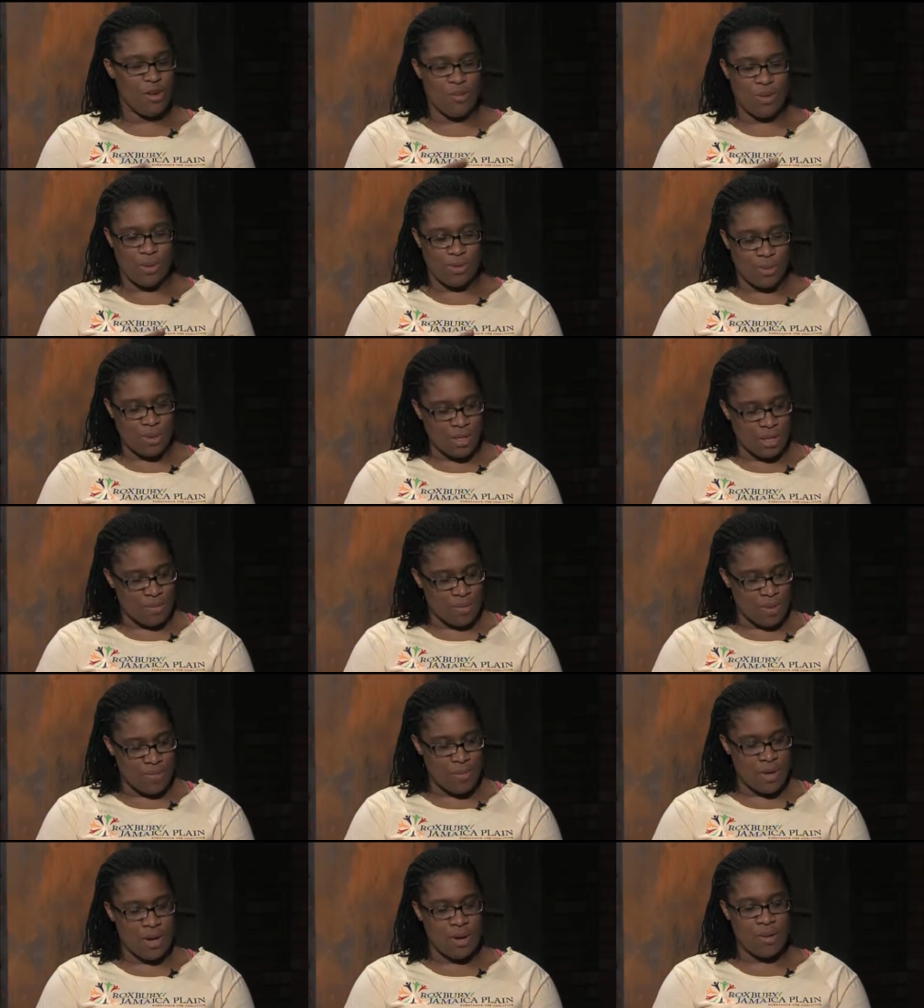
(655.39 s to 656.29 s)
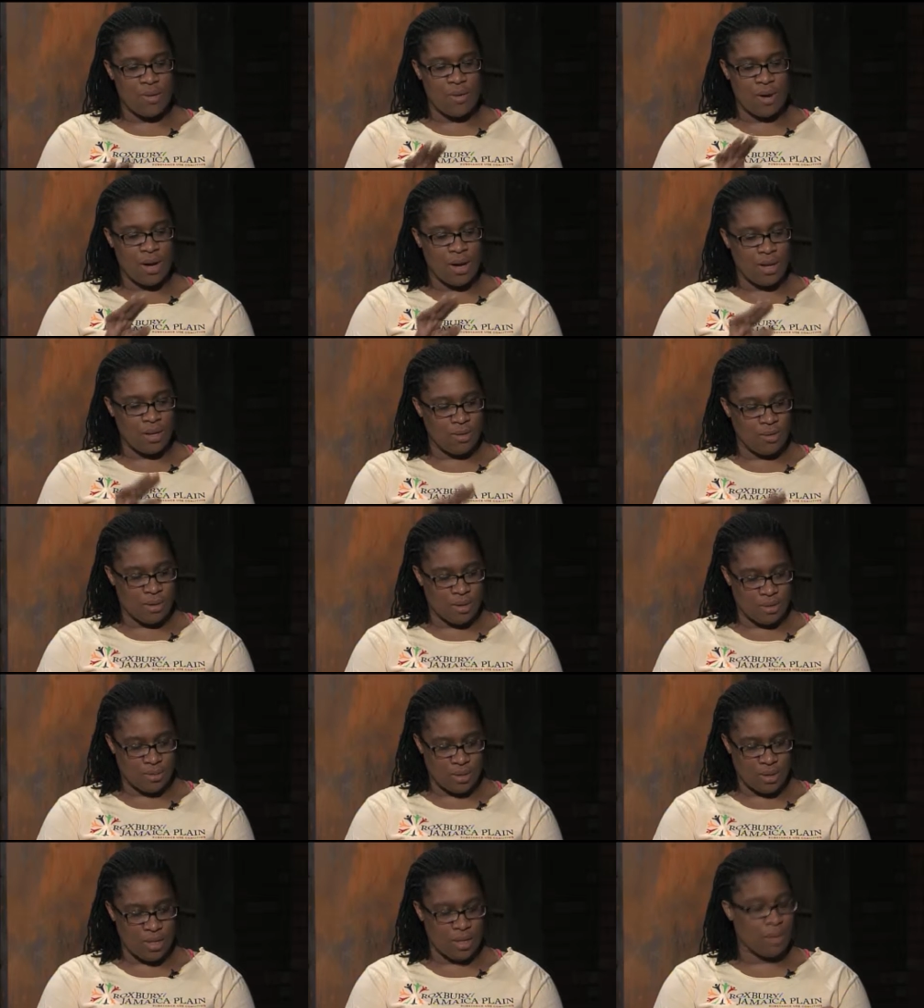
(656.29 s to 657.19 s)
Whether we talk about marijuana,
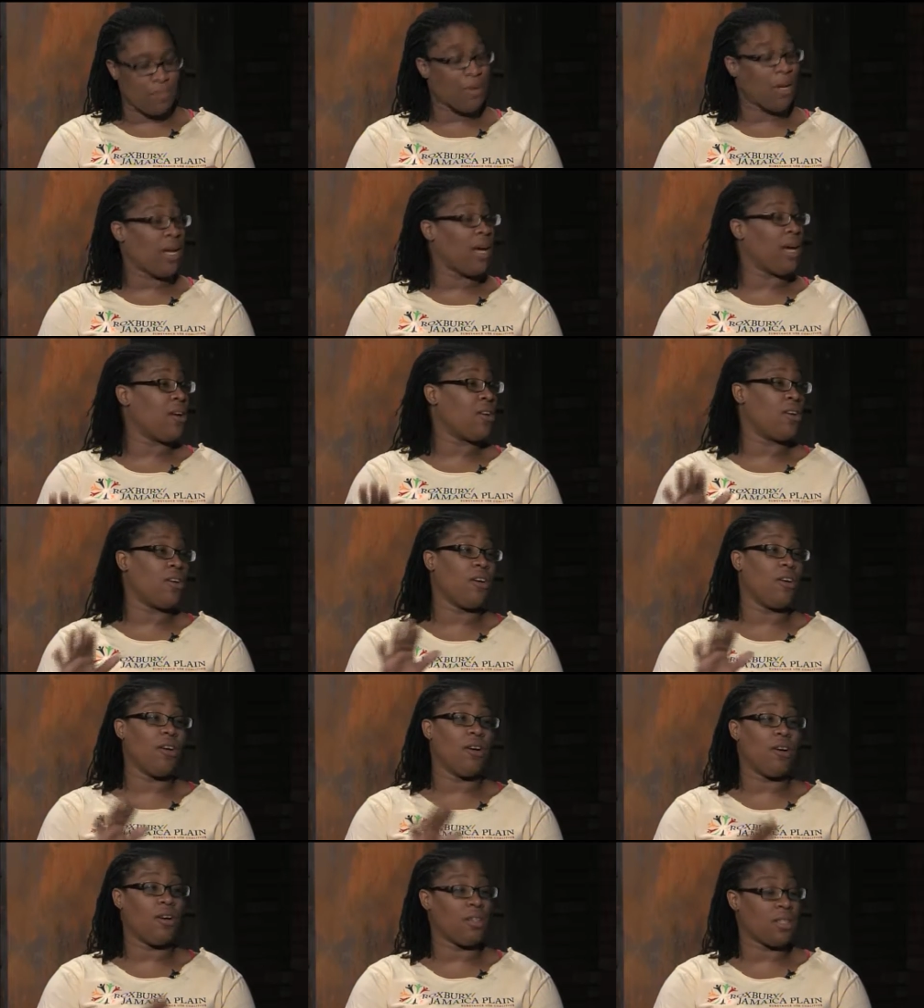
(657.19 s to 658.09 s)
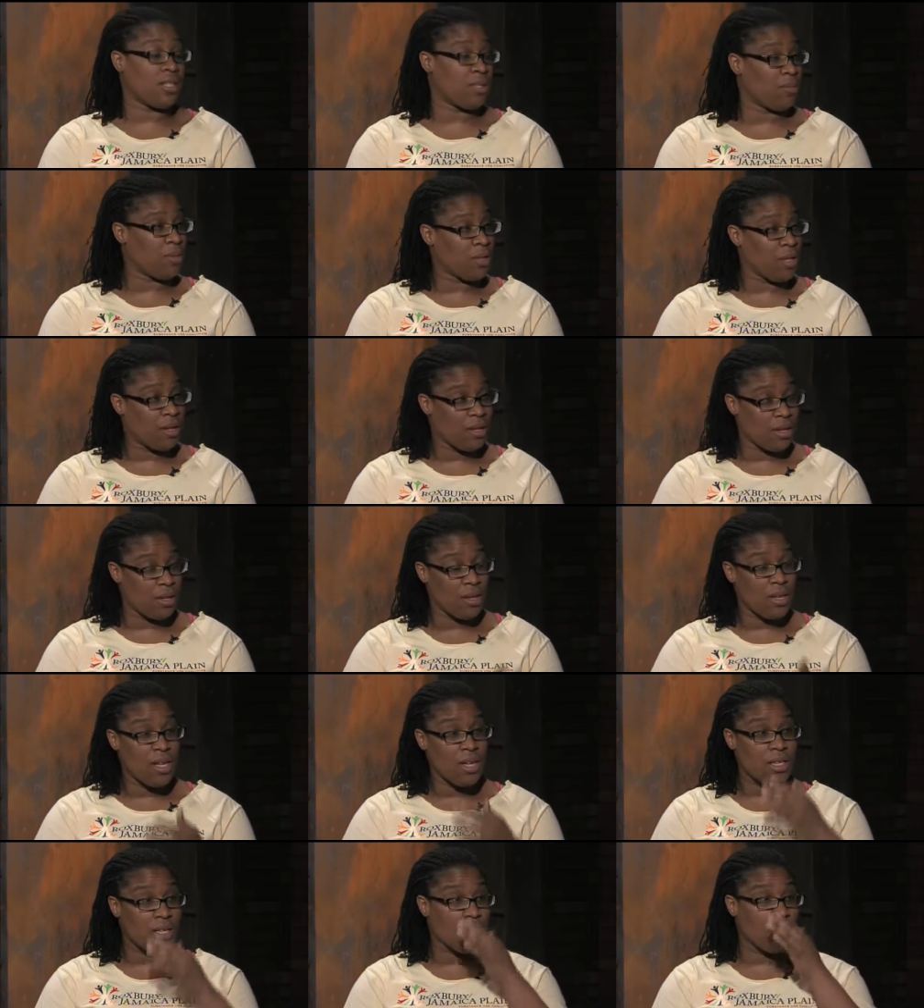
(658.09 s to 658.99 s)
whether we talk about alcohol or some of the other
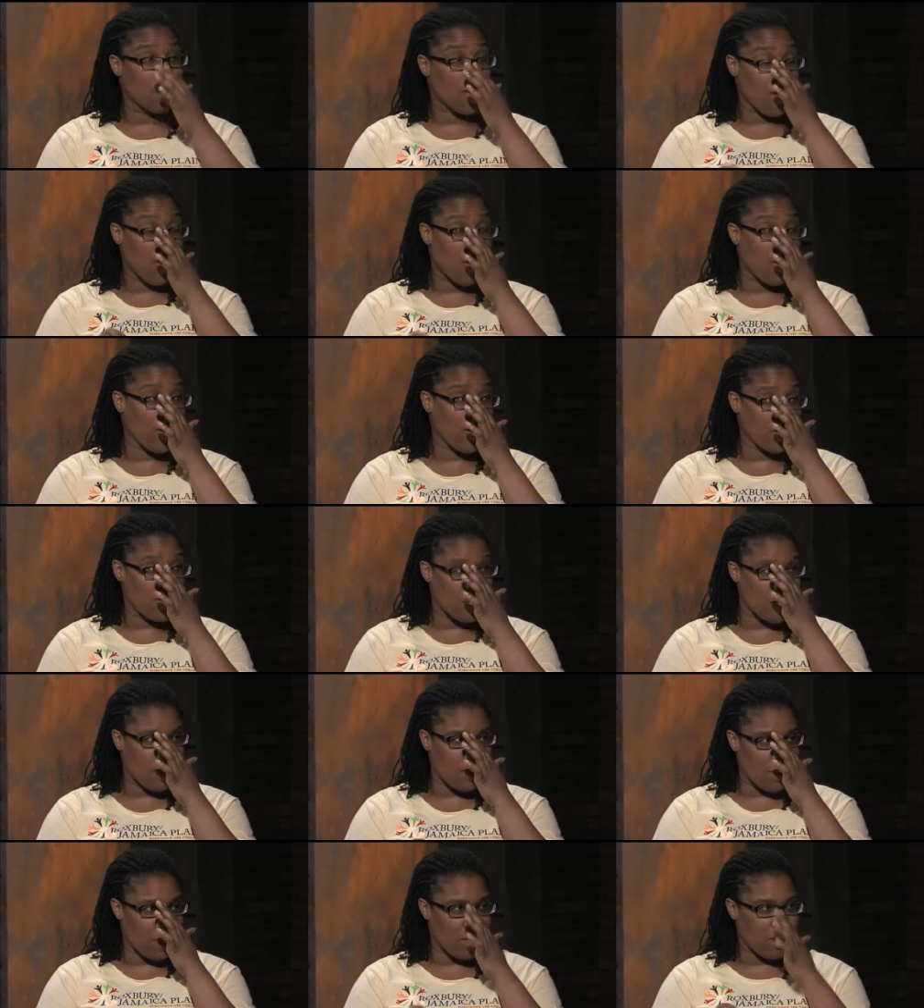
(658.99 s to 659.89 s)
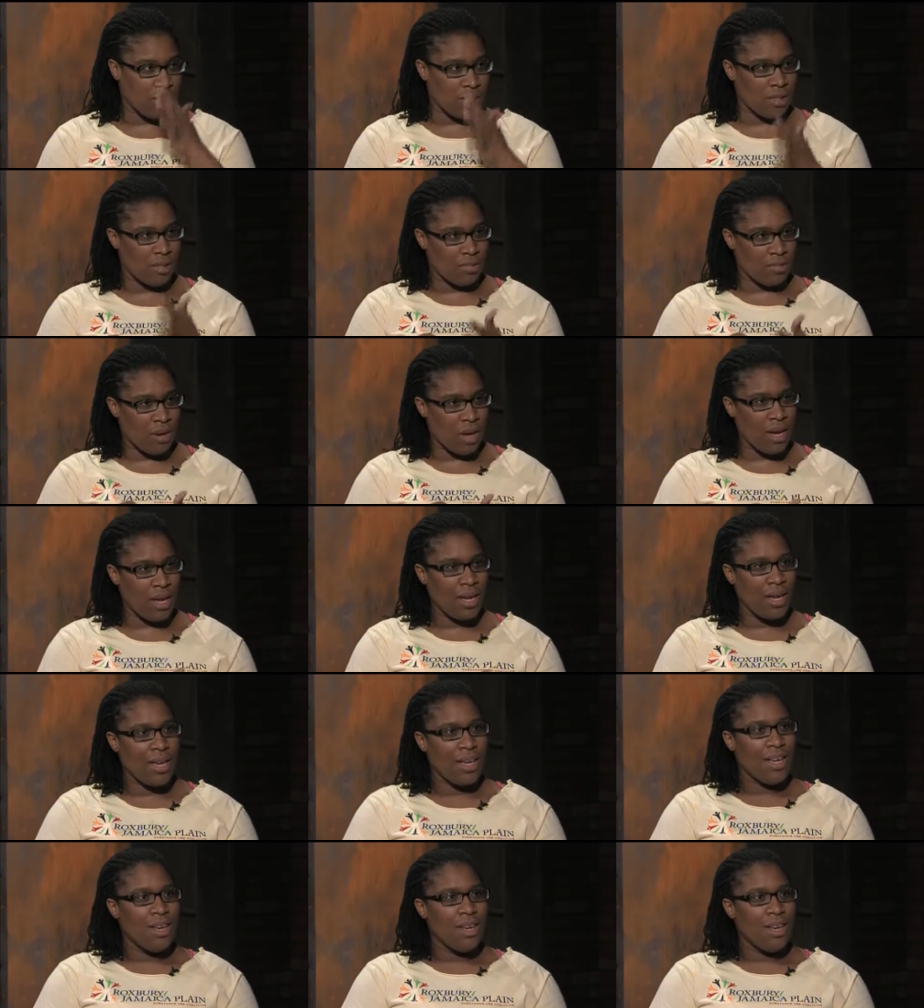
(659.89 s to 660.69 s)
some of the hard substances, right?